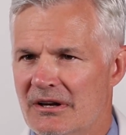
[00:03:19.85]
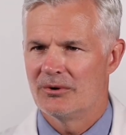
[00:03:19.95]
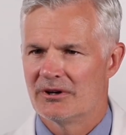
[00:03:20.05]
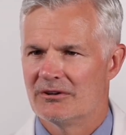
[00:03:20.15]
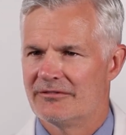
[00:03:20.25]

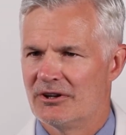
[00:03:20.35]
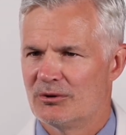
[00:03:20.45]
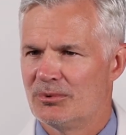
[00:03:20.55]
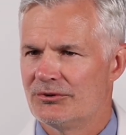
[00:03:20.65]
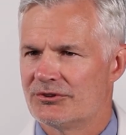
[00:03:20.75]
We are
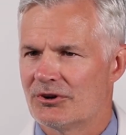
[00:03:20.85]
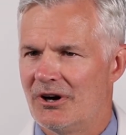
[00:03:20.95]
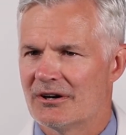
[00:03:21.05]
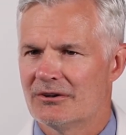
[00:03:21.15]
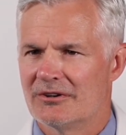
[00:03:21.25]
available to
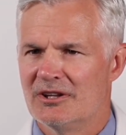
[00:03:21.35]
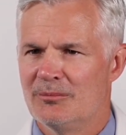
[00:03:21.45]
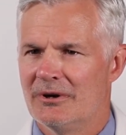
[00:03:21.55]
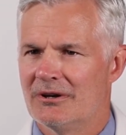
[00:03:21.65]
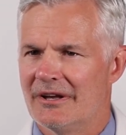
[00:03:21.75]
talk or
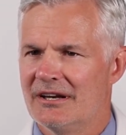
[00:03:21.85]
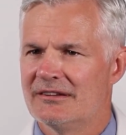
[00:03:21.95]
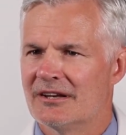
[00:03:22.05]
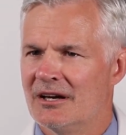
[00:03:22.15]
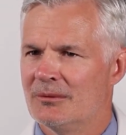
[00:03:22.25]
email
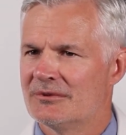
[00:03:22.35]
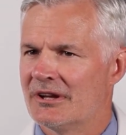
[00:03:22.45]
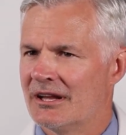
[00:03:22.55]
anytime to